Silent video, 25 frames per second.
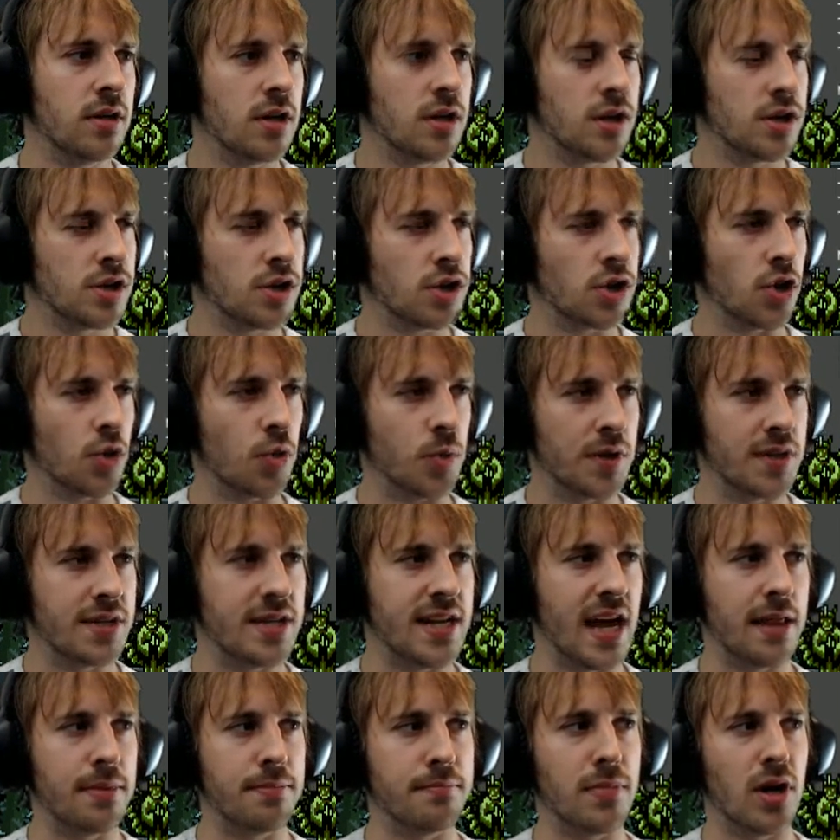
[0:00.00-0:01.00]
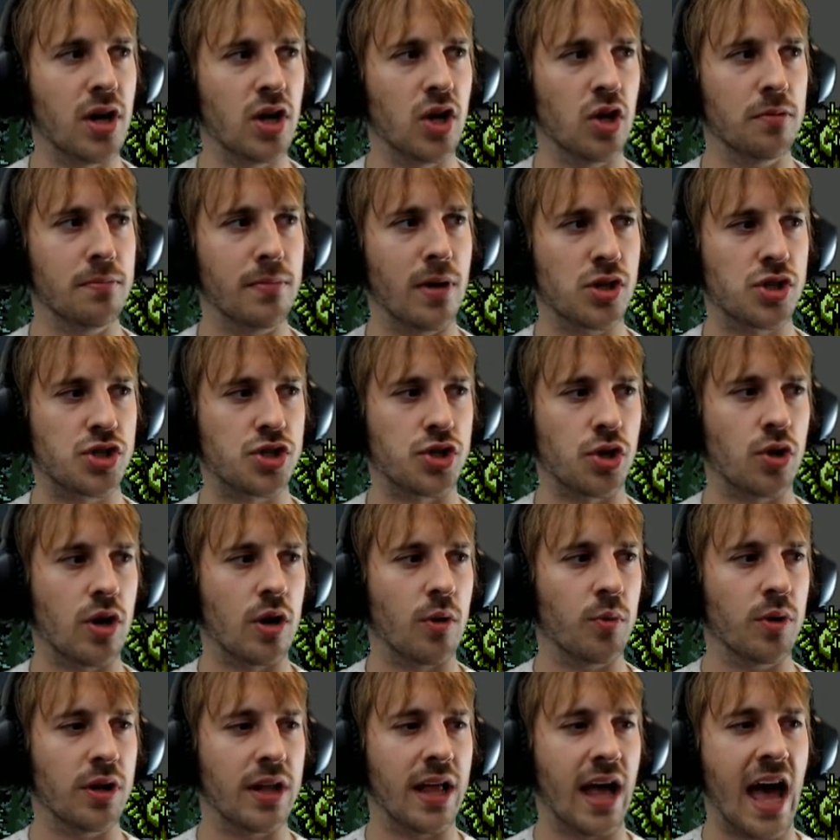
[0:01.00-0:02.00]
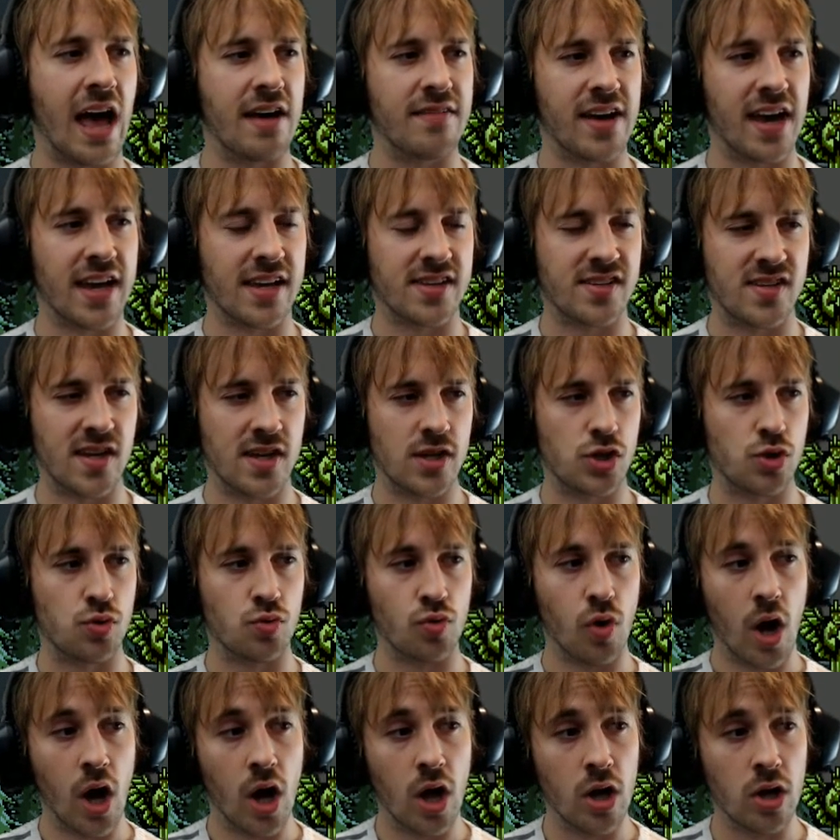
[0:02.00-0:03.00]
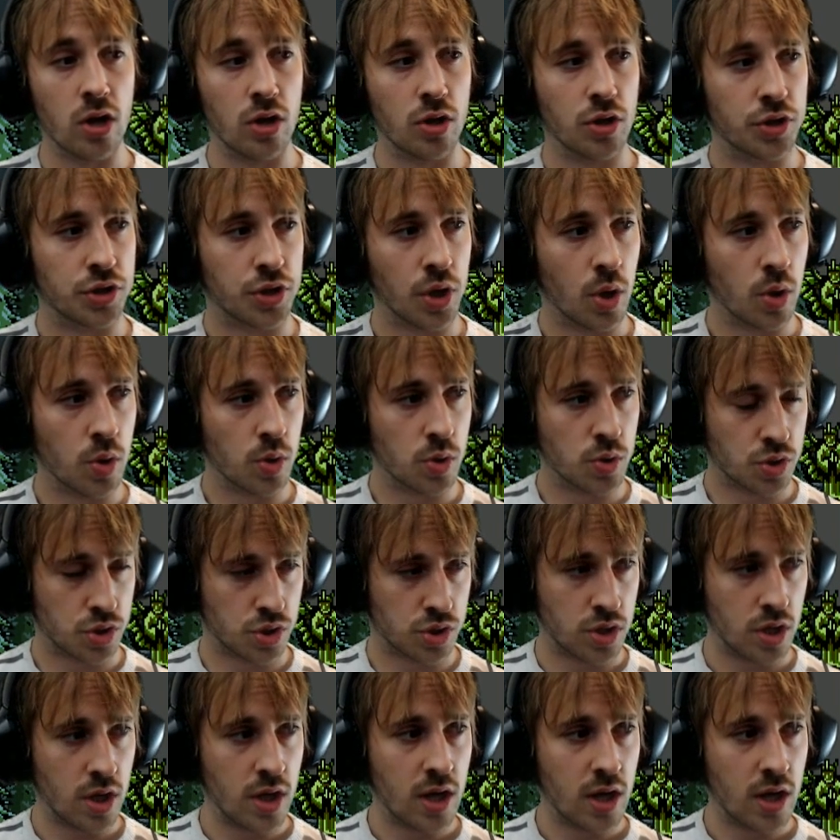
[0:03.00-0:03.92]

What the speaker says: So with that model monster, I will have access to all those